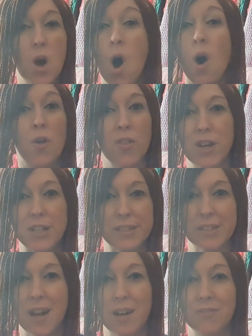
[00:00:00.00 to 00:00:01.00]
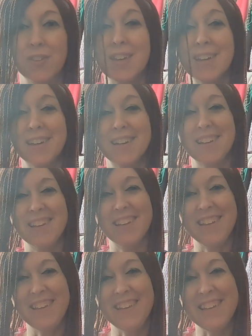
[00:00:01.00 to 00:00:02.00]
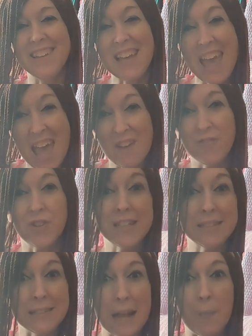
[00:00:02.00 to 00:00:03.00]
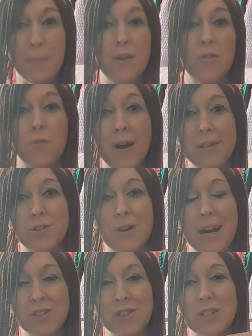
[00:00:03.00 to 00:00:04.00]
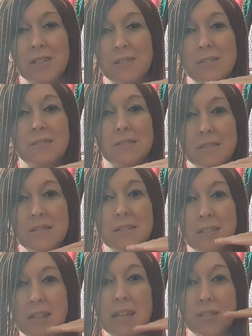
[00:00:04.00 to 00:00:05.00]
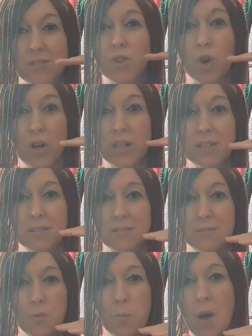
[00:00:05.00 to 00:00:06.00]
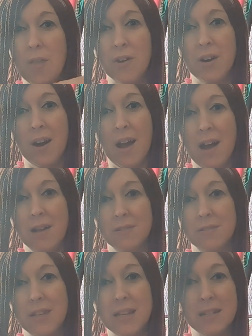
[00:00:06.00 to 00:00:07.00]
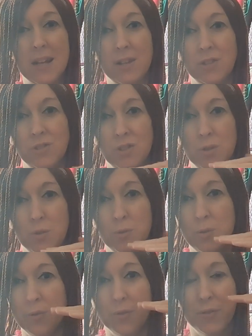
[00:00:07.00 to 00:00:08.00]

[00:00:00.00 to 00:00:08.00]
all the good stuff. Every step in the right direction is good, whether or not it takes you